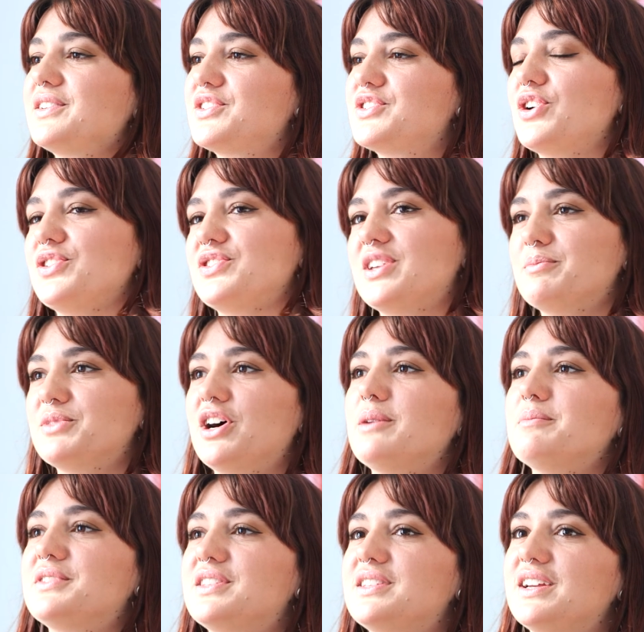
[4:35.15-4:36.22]
So
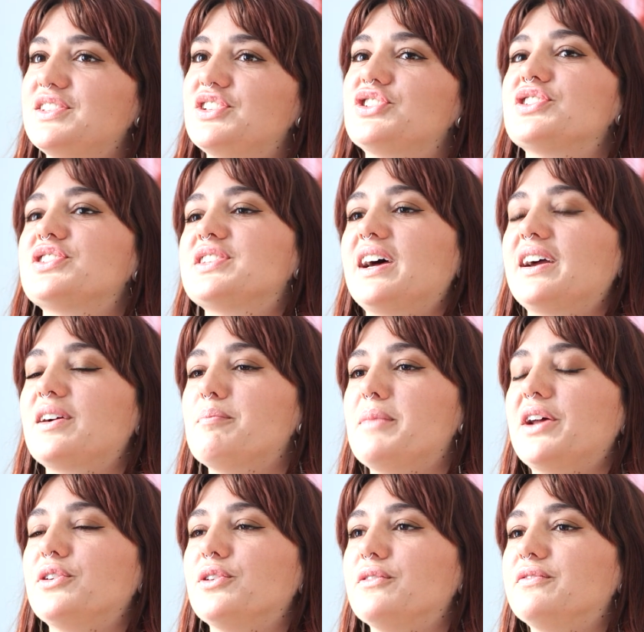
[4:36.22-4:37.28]
sometimes it's just a
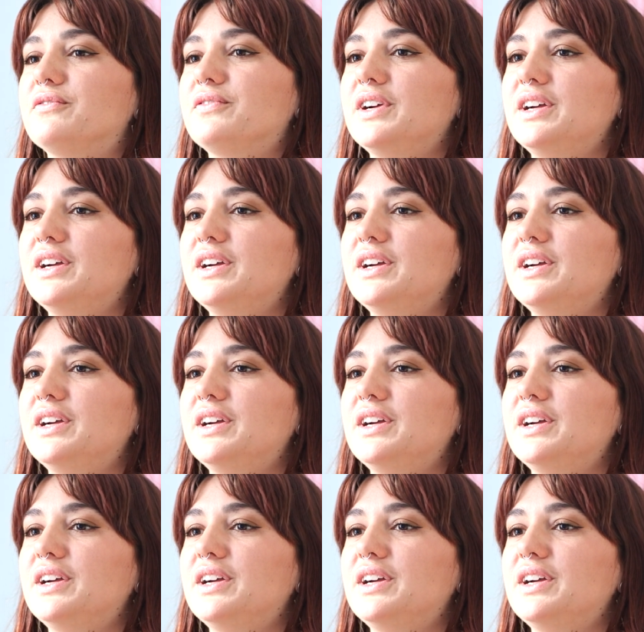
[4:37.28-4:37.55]
matter of